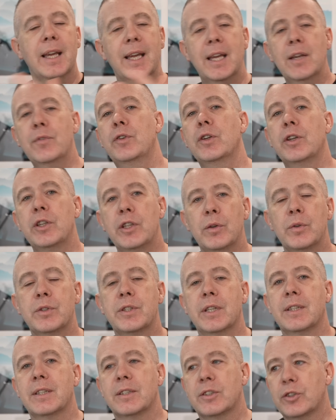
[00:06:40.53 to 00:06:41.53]
if you're
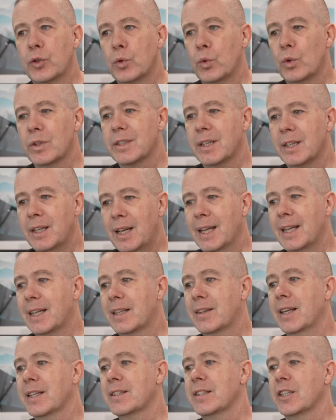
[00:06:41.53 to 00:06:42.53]
using tools
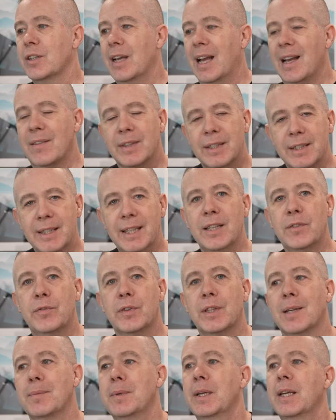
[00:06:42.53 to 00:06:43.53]
like this and you have a need
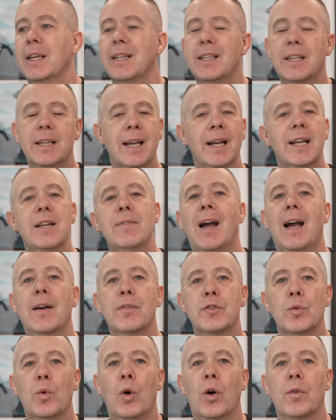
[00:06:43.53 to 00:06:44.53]
for them, you kind of
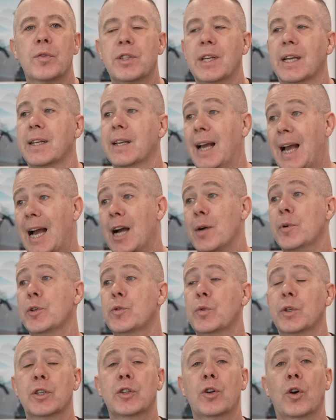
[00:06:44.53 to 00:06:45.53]
have to offset how
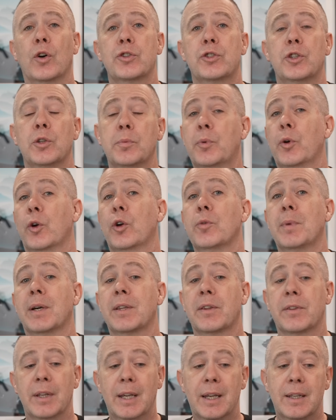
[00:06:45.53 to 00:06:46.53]
much would it cost you per
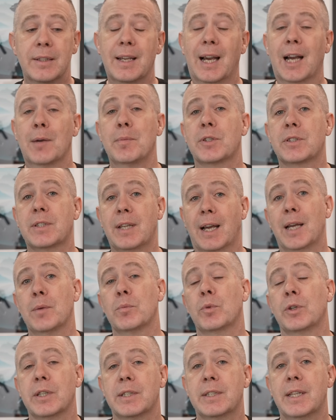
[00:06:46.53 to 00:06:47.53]
month to how much time
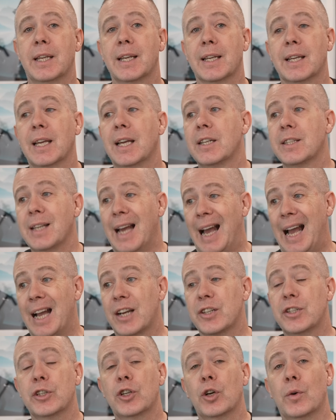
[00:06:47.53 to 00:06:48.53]
would it take to
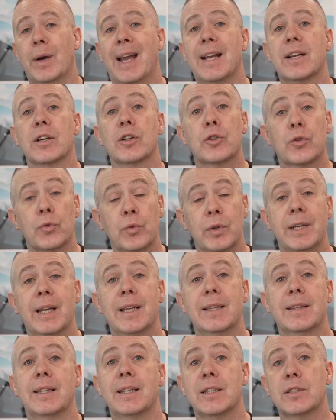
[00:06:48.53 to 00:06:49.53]
actually go ahead and
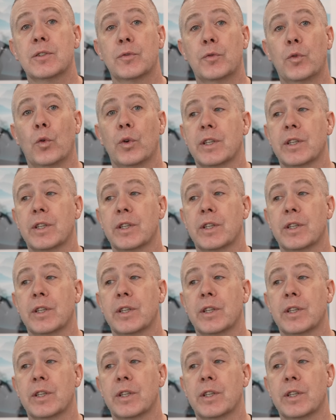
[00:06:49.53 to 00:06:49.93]
create these for